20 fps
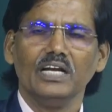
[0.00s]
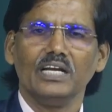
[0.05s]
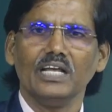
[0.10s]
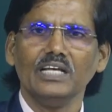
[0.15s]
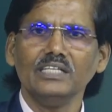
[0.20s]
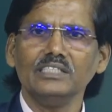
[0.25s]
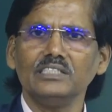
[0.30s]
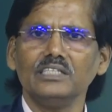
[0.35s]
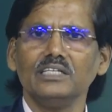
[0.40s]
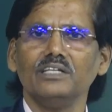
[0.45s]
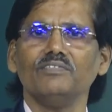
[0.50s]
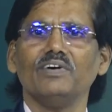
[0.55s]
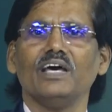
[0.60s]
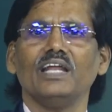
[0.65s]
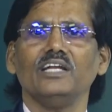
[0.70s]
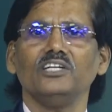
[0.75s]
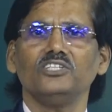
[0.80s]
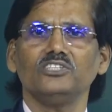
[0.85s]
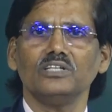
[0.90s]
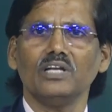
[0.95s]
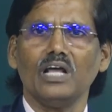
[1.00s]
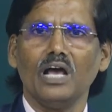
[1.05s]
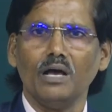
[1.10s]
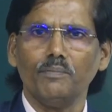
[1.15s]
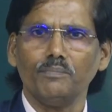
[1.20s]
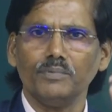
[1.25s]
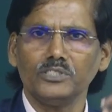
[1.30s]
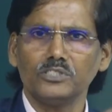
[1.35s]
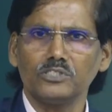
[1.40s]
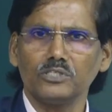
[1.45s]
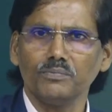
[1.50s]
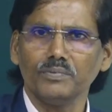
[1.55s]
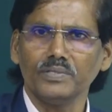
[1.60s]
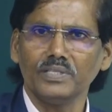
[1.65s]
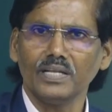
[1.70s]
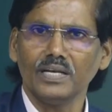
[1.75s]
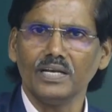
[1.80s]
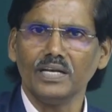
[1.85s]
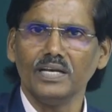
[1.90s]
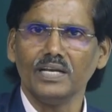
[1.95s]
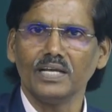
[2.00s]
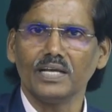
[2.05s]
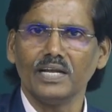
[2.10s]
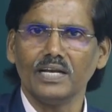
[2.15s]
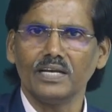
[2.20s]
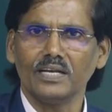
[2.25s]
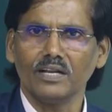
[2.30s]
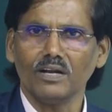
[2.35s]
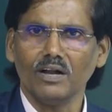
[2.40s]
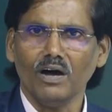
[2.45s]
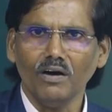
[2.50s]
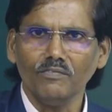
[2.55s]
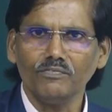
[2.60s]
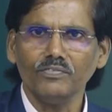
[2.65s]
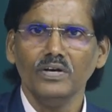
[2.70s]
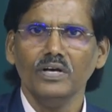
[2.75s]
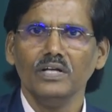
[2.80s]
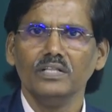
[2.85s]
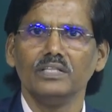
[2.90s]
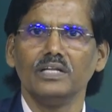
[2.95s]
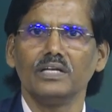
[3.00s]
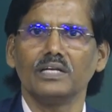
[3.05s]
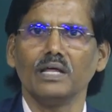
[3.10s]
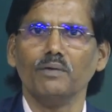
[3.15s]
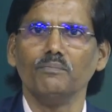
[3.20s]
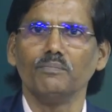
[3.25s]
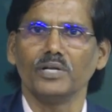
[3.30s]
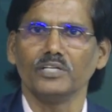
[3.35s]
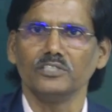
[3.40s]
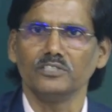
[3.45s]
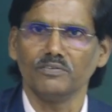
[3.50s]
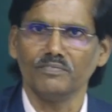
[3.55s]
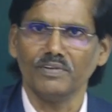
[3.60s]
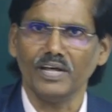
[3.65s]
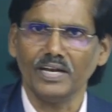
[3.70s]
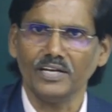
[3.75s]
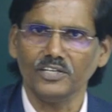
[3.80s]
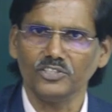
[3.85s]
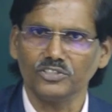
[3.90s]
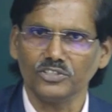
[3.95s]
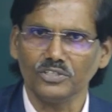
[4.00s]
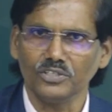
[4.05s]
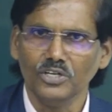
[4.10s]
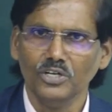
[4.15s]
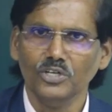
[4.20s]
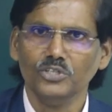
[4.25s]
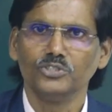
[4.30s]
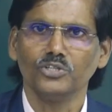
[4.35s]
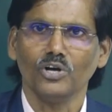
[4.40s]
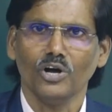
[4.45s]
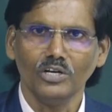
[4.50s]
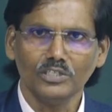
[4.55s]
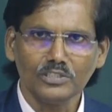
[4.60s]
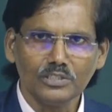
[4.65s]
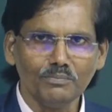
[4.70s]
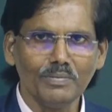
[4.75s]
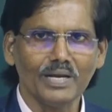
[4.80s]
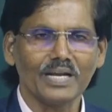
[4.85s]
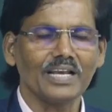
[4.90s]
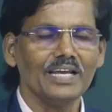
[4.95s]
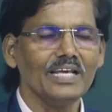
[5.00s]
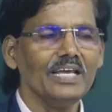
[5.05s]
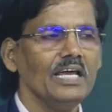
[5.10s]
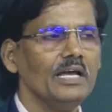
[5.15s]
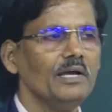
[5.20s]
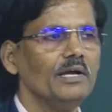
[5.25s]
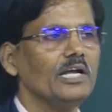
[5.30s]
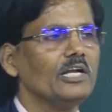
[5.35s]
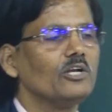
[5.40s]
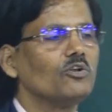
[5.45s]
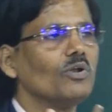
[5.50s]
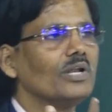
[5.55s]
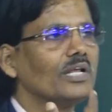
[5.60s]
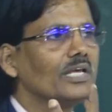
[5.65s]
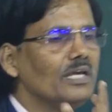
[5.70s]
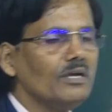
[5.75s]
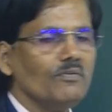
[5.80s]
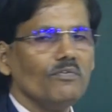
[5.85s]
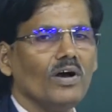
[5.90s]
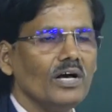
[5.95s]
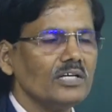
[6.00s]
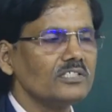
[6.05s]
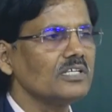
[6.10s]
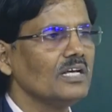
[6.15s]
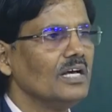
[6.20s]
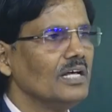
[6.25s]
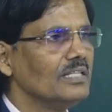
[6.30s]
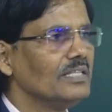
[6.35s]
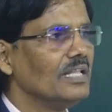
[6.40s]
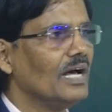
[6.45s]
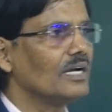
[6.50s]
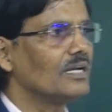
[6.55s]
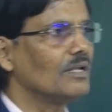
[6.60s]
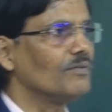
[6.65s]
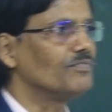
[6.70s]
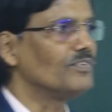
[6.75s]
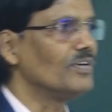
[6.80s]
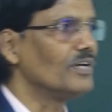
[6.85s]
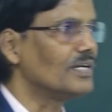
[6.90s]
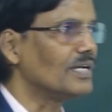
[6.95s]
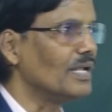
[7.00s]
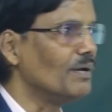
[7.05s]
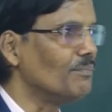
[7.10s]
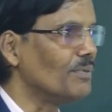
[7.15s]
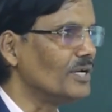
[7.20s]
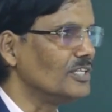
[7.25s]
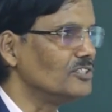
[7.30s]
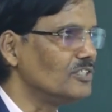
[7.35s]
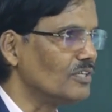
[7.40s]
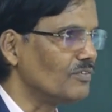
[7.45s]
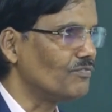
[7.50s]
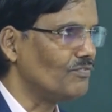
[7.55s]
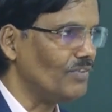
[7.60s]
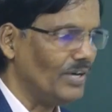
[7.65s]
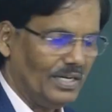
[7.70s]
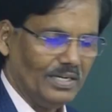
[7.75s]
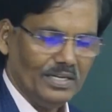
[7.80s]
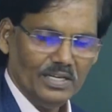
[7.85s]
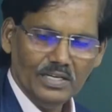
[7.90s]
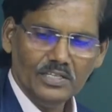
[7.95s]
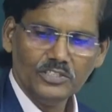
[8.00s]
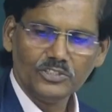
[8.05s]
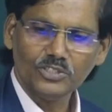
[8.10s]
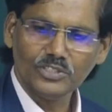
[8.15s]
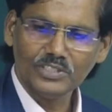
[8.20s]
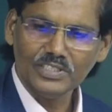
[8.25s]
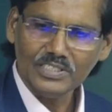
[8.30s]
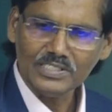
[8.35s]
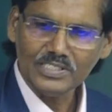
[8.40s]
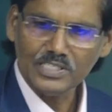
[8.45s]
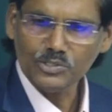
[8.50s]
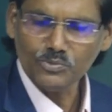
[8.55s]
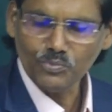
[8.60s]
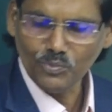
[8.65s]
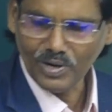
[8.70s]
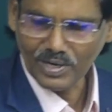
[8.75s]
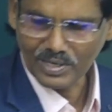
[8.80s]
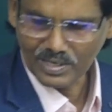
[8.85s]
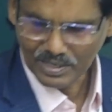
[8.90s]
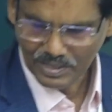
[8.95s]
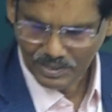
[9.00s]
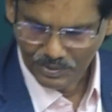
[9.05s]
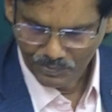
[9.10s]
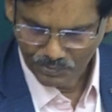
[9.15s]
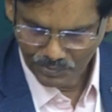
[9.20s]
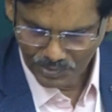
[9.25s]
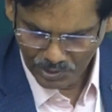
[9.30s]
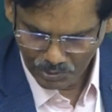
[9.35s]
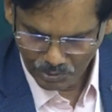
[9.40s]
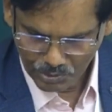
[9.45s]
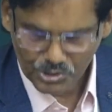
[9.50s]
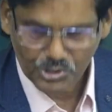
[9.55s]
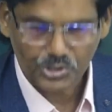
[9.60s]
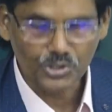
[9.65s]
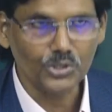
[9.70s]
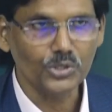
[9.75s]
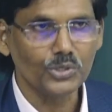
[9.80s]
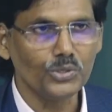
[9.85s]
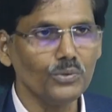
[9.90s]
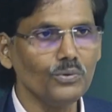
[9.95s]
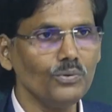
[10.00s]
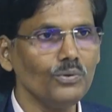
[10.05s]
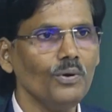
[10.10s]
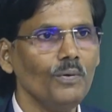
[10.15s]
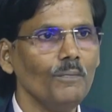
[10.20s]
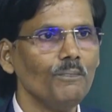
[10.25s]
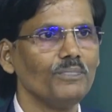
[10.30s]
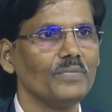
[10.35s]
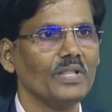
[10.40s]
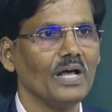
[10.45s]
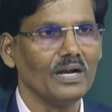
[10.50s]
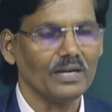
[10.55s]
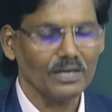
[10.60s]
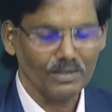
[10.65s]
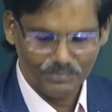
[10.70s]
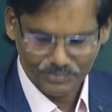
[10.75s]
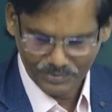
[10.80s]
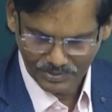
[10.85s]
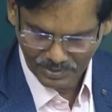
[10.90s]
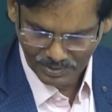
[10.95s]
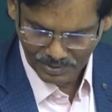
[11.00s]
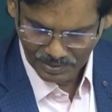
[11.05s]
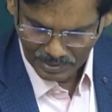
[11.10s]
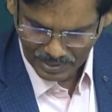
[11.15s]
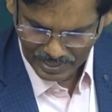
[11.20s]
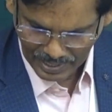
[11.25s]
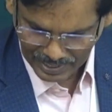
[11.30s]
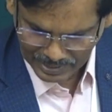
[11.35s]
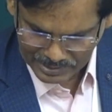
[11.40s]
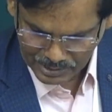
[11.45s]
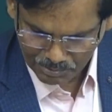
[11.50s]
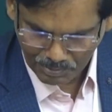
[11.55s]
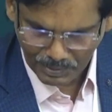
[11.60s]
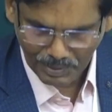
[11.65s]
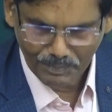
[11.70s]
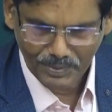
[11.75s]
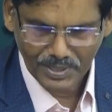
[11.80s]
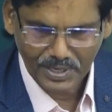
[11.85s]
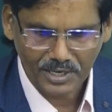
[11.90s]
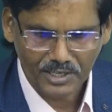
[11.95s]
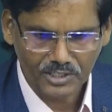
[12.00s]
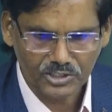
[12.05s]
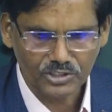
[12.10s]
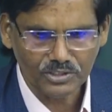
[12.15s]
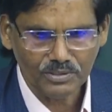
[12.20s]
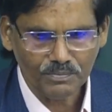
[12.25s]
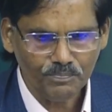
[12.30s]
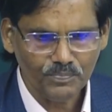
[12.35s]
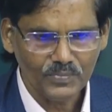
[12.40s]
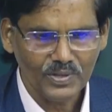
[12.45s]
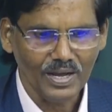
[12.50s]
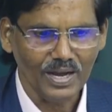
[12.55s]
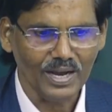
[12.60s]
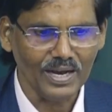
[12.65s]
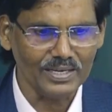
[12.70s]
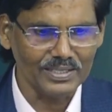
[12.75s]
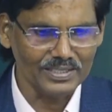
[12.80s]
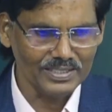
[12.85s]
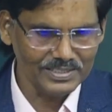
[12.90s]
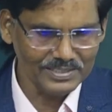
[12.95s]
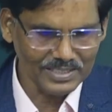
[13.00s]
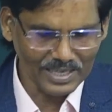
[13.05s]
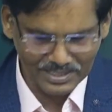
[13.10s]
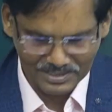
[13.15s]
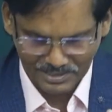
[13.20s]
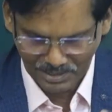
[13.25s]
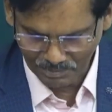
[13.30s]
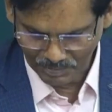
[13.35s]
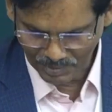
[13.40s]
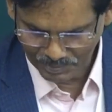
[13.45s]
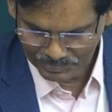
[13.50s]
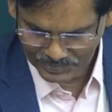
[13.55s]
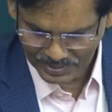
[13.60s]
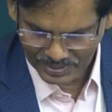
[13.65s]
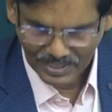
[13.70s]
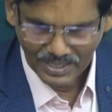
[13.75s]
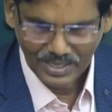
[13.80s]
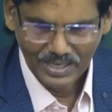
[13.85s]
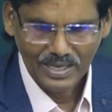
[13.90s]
Density variation happens to be an indicator of the temperature variation. So ultimately it will give us that of your temperature field. So this is what we used to do, that of your experimentation, and these are some of the